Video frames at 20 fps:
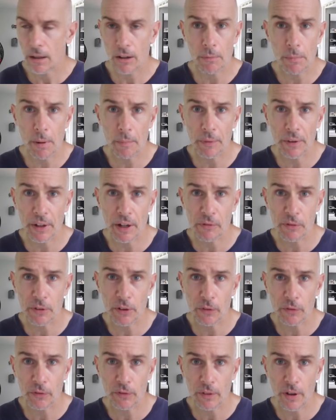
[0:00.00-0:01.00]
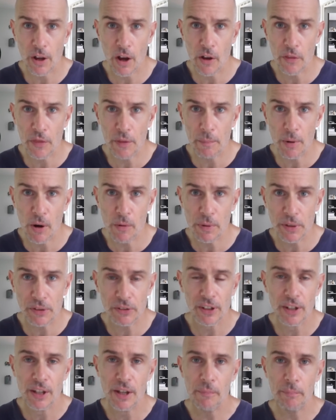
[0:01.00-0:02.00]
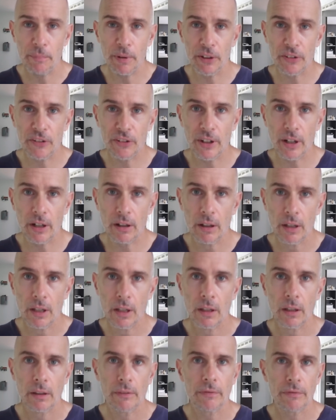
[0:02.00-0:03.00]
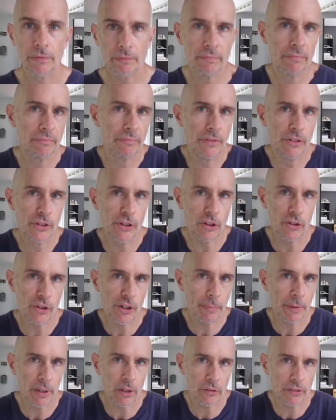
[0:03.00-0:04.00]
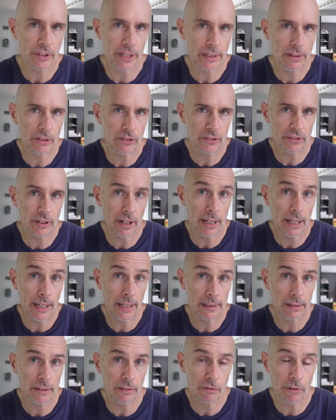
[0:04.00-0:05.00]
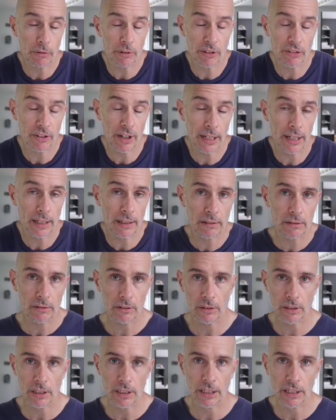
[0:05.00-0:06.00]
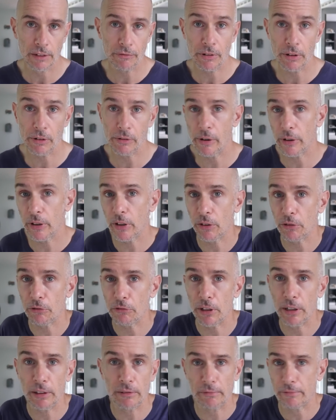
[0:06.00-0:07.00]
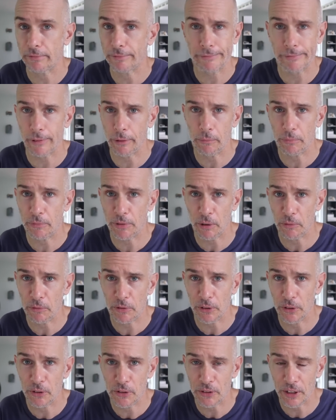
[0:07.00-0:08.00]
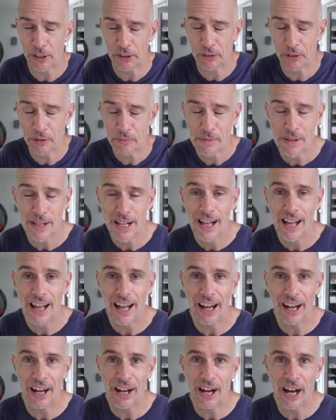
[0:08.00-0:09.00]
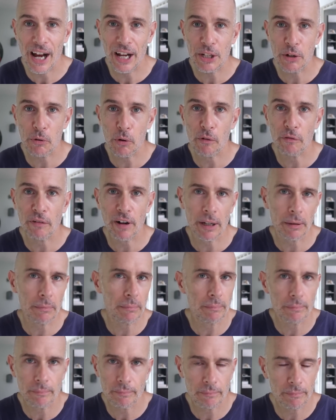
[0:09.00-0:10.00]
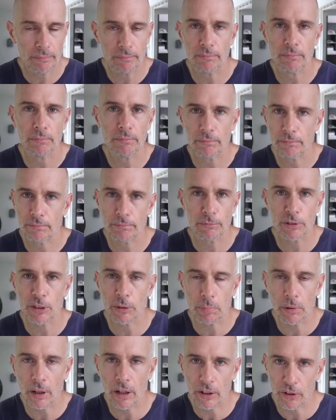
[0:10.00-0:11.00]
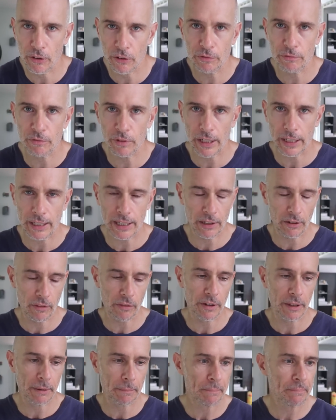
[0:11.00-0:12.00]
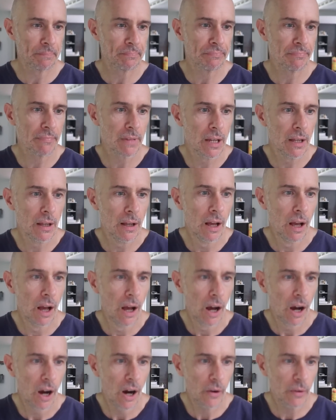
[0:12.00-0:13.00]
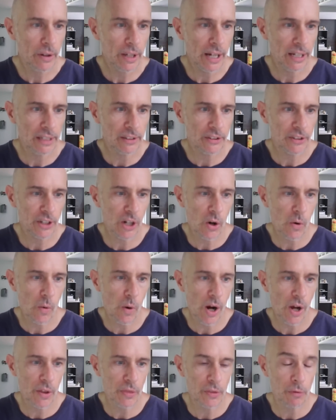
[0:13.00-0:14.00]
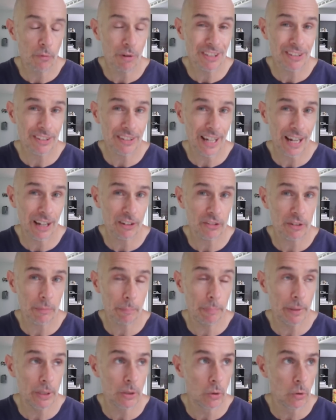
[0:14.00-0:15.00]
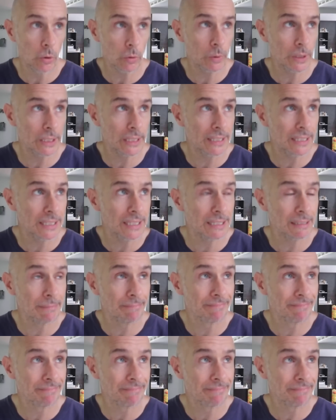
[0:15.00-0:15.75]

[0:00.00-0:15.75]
can't remember the names of those at the moment. But shipping containers, Thailand. If you're in Thailand, if you're in your own country, don't search that term, and you will find supplies for that kind of thing. Okay, so the rest of the house to build with,